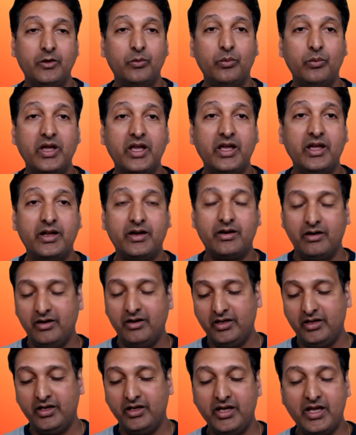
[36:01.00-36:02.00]
where
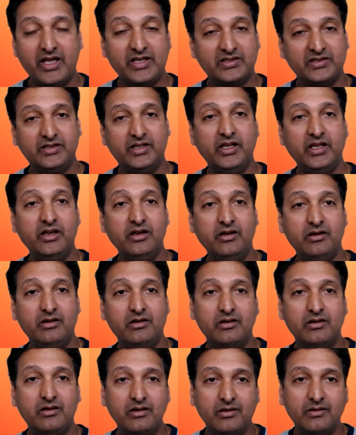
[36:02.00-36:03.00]
he has
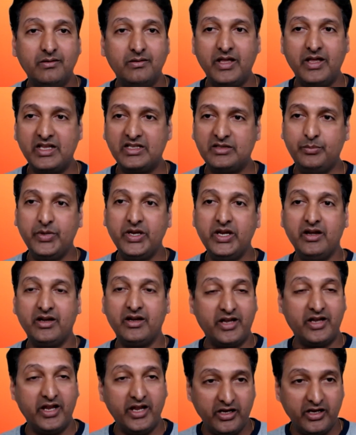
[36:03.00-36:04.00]
been
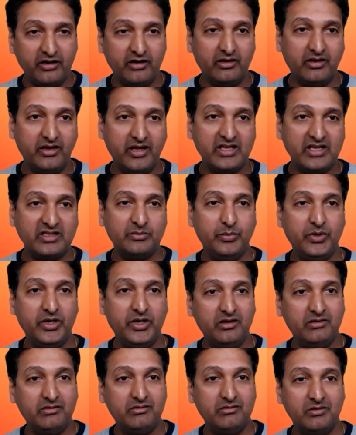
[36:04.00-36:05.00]
a king, he has
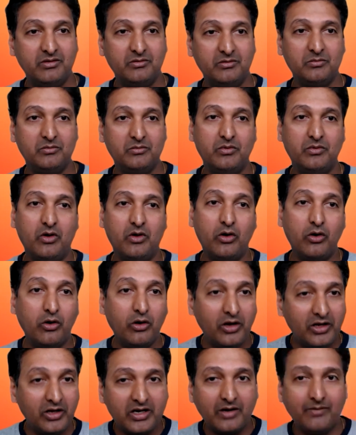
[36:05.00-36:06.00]
been
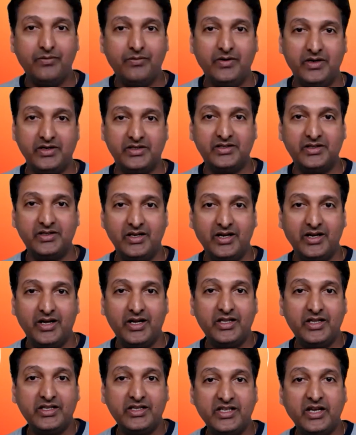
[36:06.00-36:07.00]
all comforts.
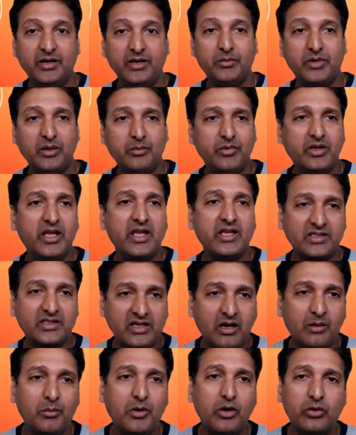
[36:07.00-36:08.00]
At the same time, he has
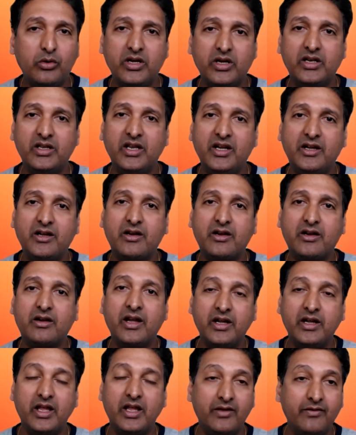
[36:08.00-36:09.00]
come out and then
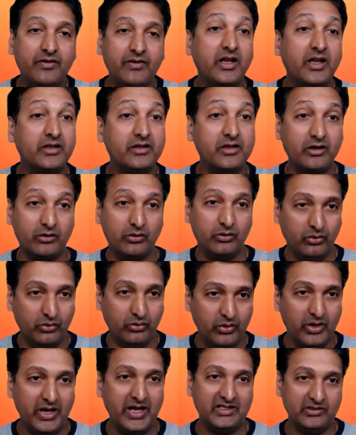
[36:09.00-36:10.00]
tried every other
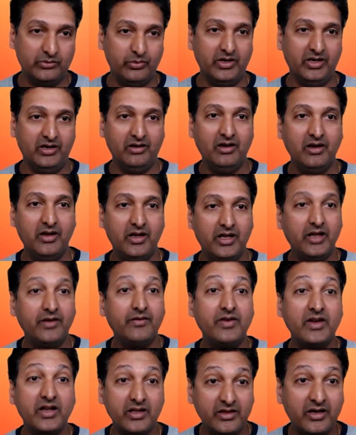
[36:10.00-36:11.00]
guru as well,
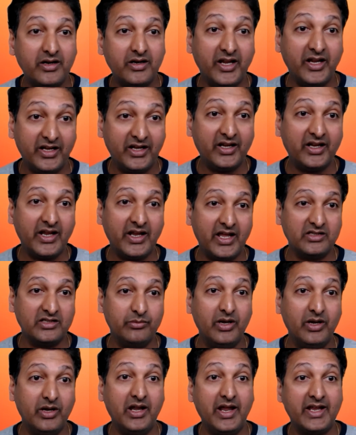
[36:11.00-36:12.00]
every other technique
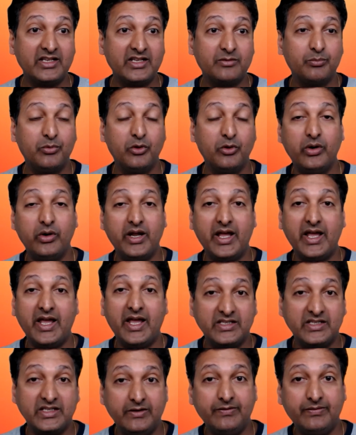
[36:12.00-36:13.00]
as well, explored
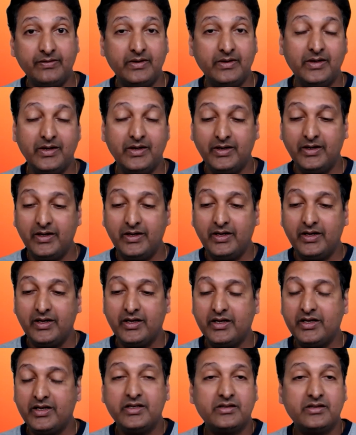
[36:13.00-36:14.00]
as if
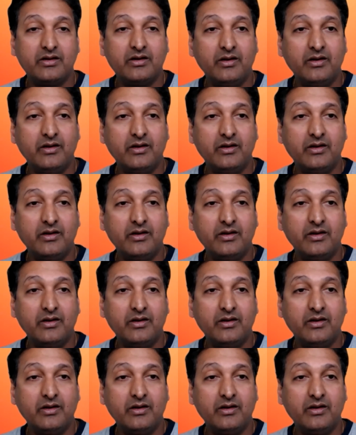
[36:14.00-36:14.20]
he